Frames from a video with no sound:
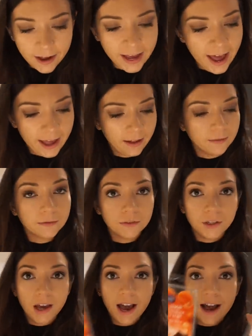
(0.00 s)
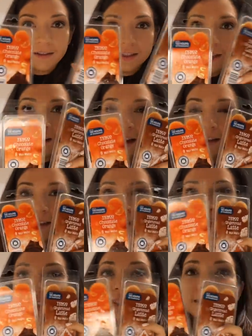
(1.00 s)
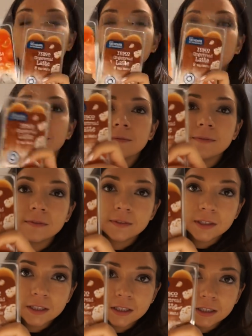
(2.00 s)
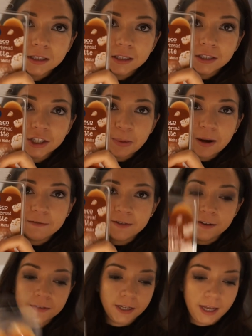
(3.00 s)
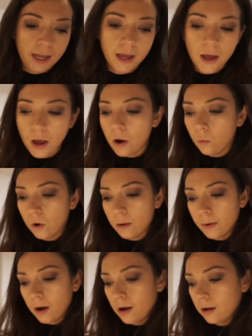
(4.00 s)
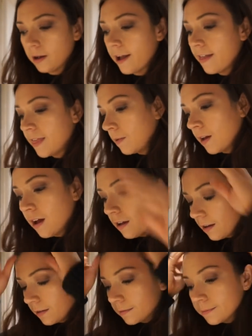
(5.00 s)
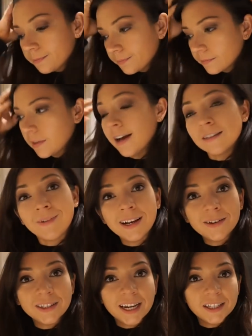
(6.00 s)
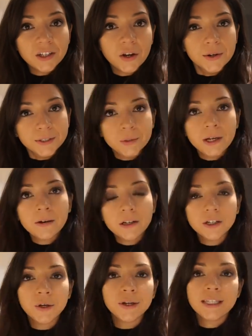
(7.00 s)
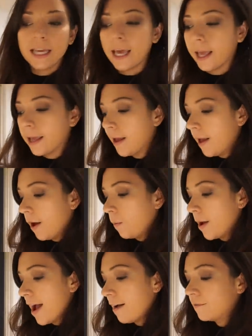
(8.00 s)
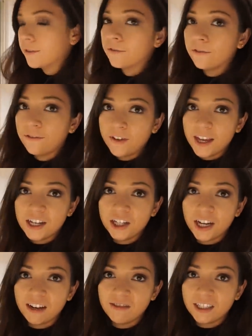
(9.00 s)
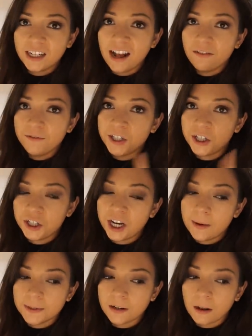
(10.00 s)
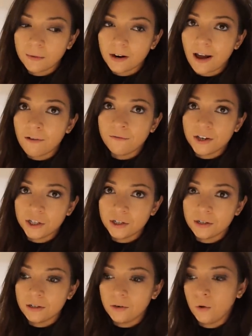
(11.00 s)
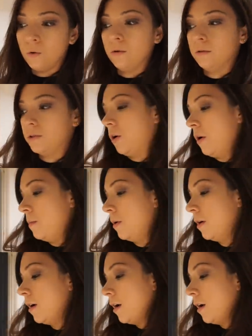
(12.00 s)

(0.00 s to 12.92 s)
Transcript: Okay, you have to go get these. two pounds fifty. What a barb. And there we go. That is my little Tesco haul. So now I'm going to cook tea. We're having fish. Henry's going to have fish and chips. And I'm going to have fish and corn on the cob.